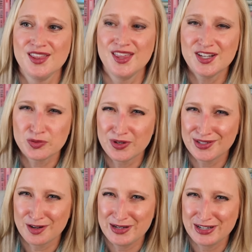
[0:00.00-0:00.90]
This one
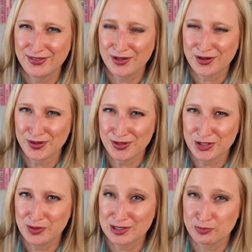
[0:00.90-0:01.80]
is going to be difficult
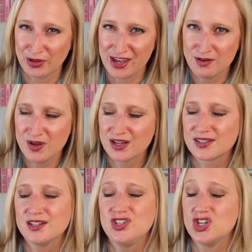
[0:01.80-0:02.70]
to explain
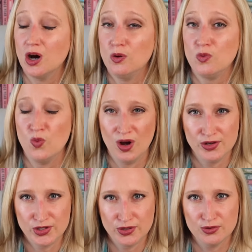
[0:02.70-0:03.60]
because I don't
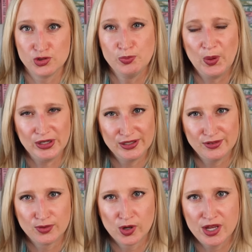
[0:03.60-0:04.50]
want to spoil
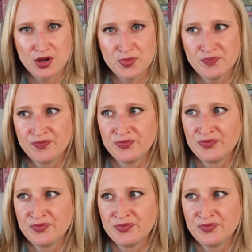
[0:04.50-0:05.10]
it for you.